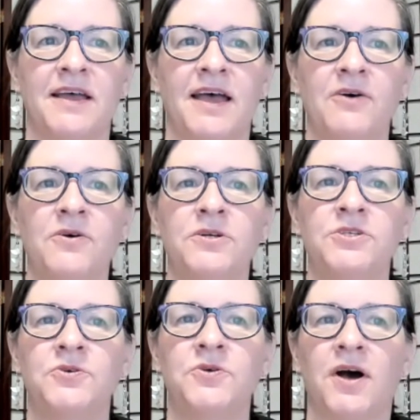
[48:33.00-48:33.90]
How
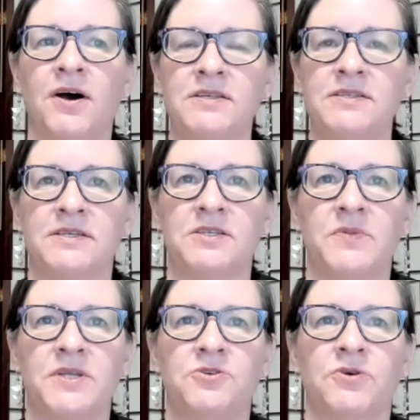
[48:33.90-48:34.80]
could you cause it to
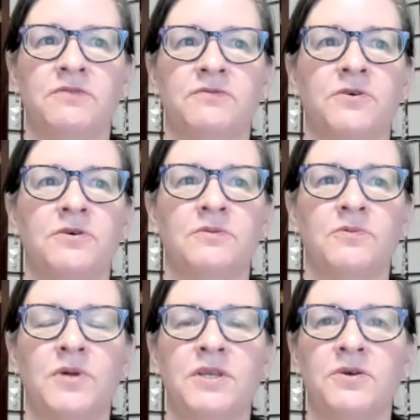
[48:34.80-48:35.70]
be joyful
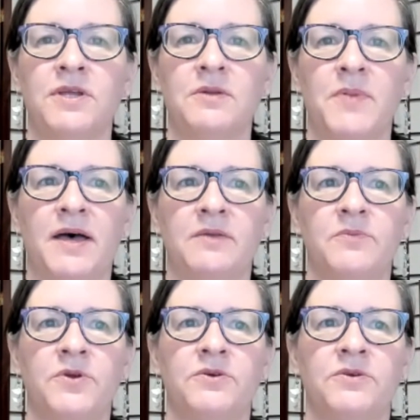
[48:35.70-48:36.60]
when you're in a bad
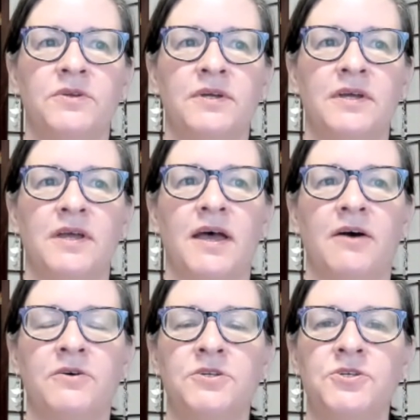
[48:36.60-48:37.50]
mood?
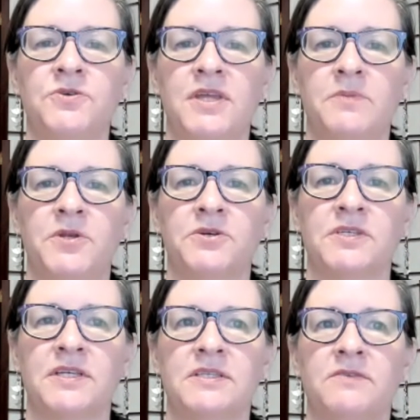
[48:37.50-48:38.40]
How could you keep your
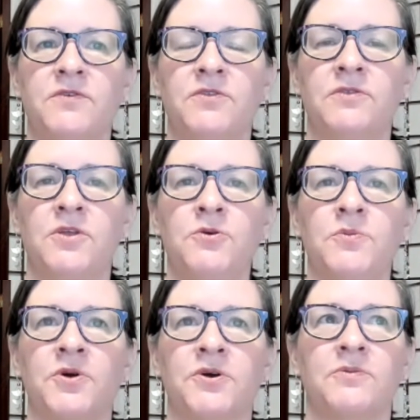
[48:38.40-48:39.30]
sense of
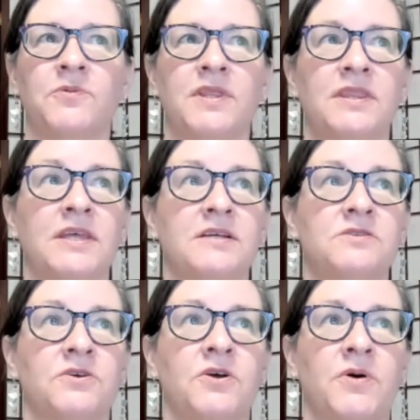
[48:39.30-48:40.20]
humor when
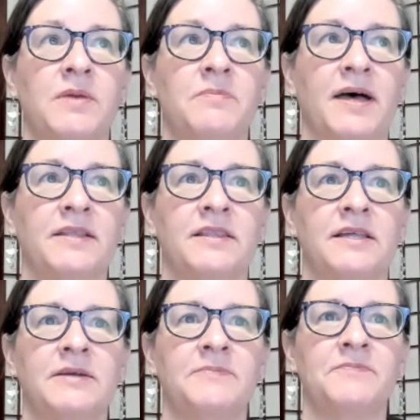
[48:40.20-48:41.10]
things are going
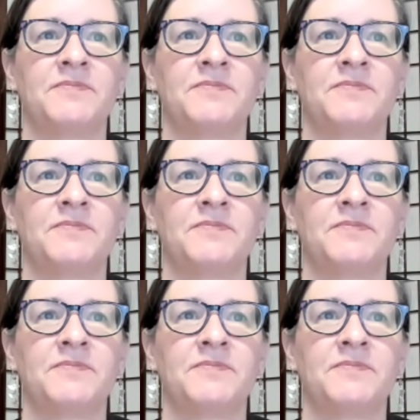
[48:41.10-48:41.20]
badly?